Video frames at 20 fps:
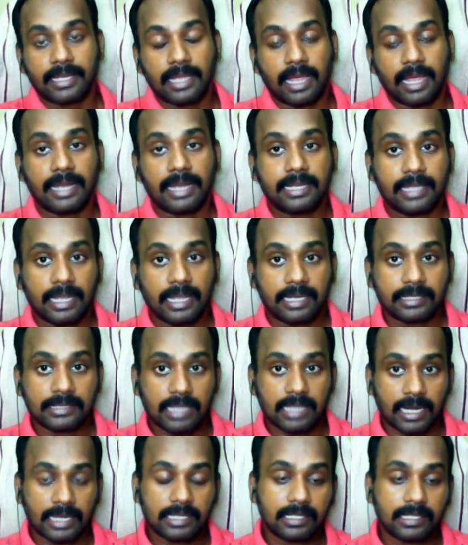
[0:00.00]
there is
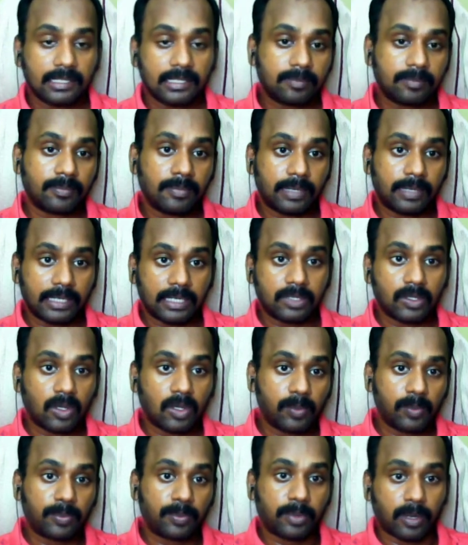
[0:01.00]
another button
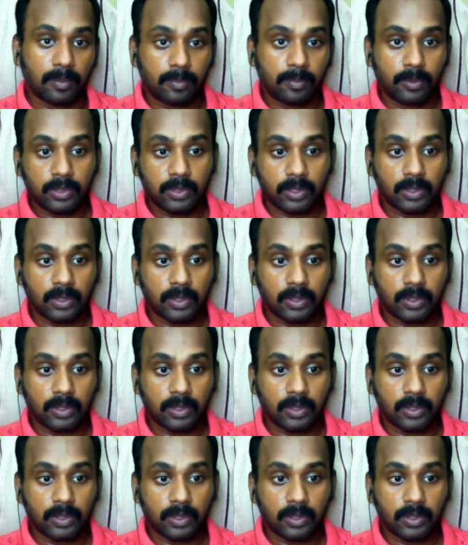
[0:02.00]
called promote.